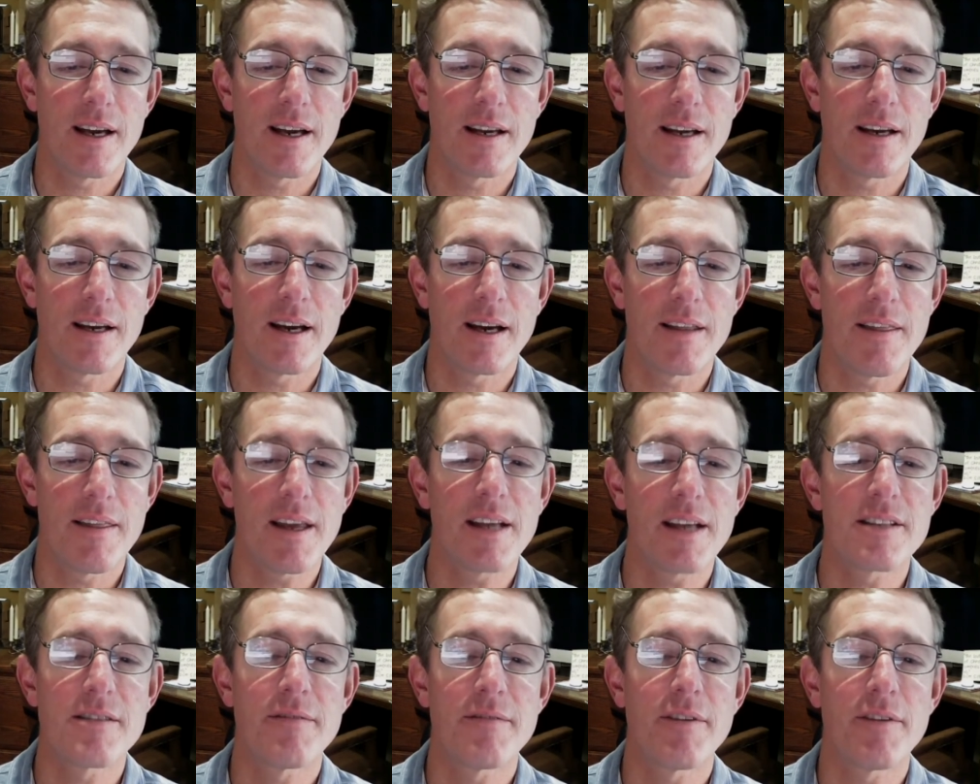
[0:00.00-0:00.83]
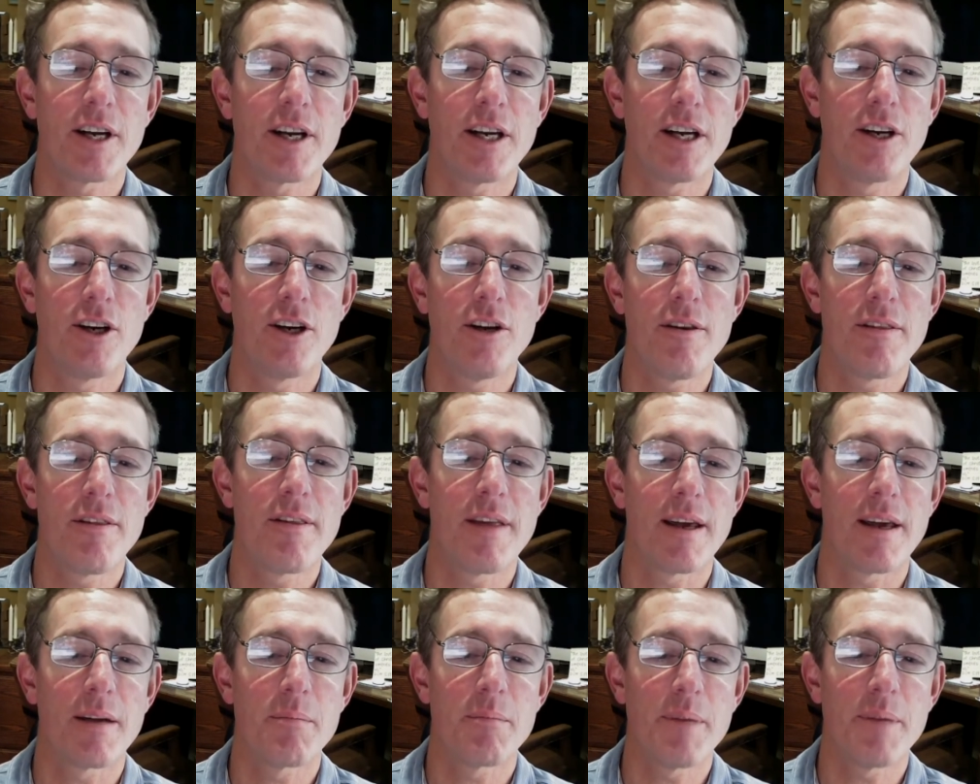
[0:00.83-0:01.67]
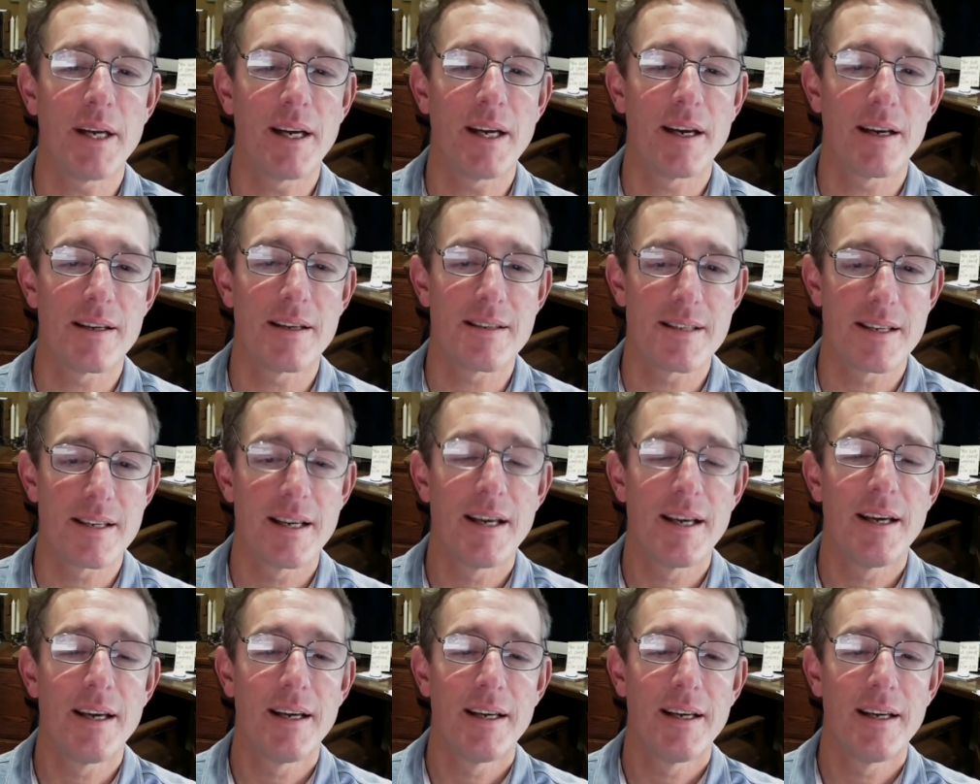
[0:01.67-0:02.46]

And I think it's a very good thing because